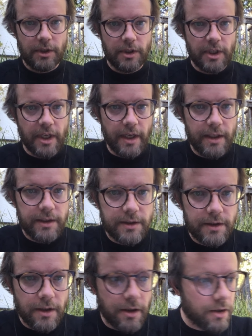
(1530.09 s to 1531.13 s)
Okay,
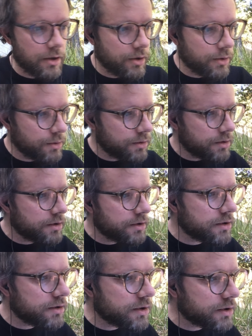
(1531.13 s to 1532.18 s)
so
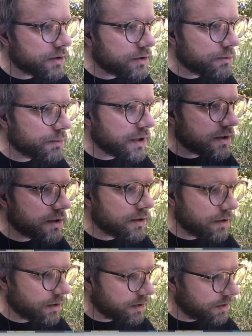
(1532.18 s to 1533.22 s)
just to make this
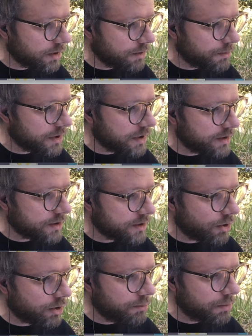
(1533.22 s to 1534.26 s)
look a little bit less
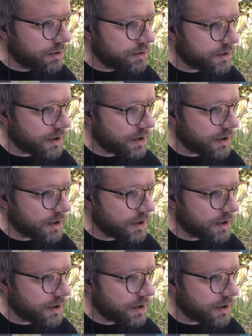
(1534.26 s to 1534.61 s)
horrible,